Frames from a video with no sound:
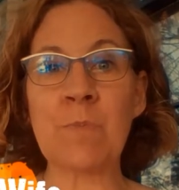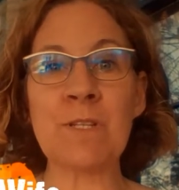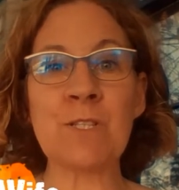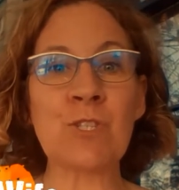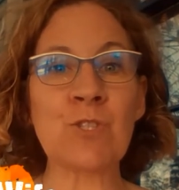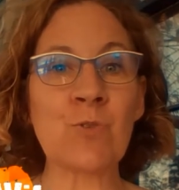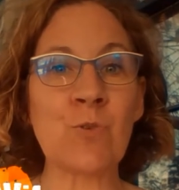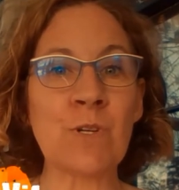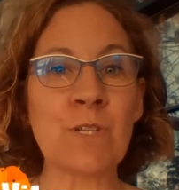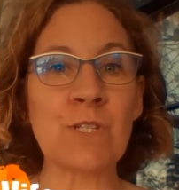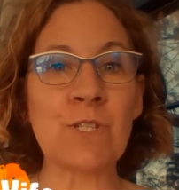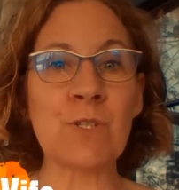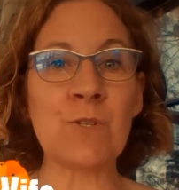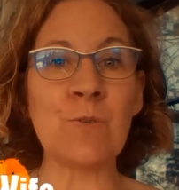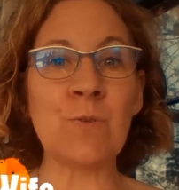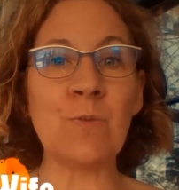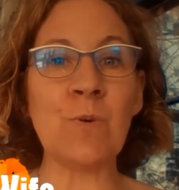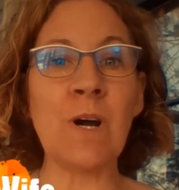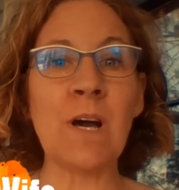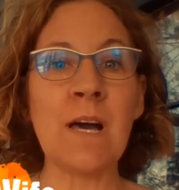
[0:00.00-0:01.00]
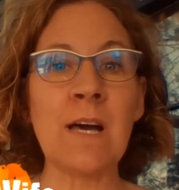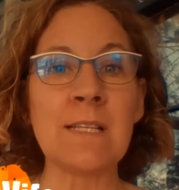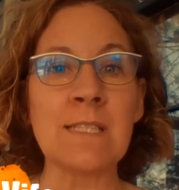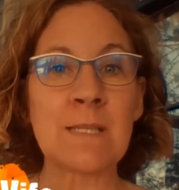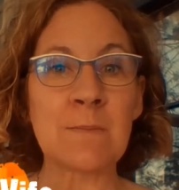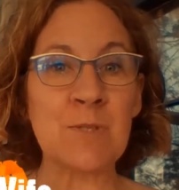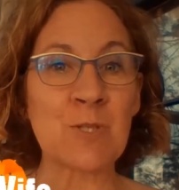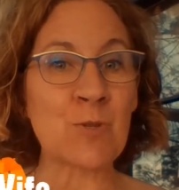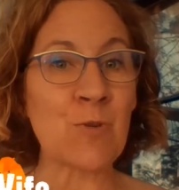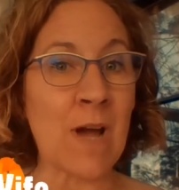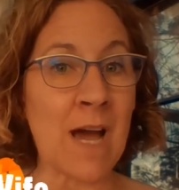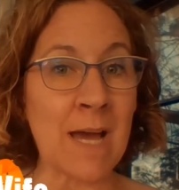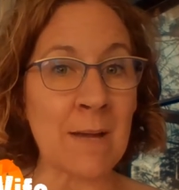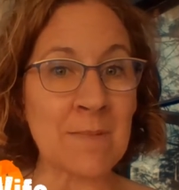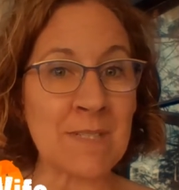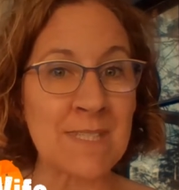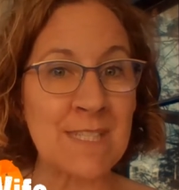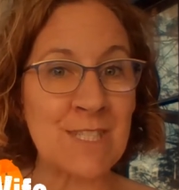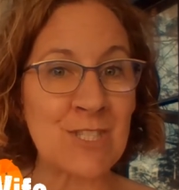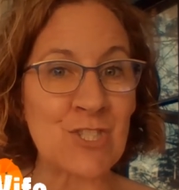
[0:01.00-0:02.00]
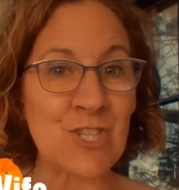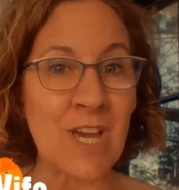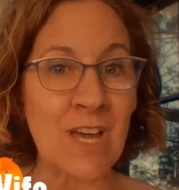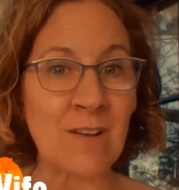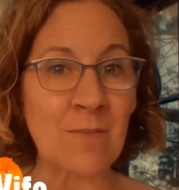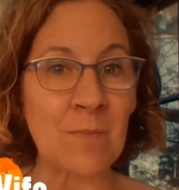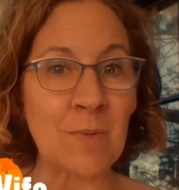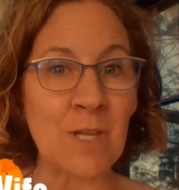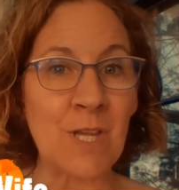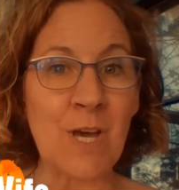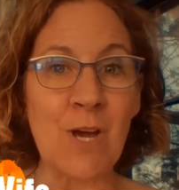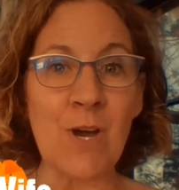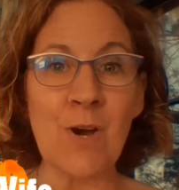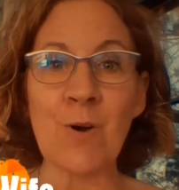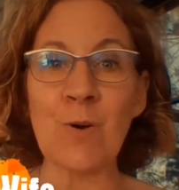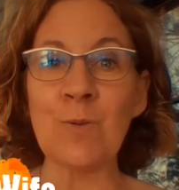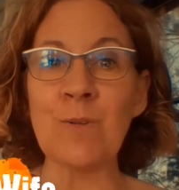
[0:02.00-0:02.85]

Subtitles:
Be sure to subscribe to this channel below,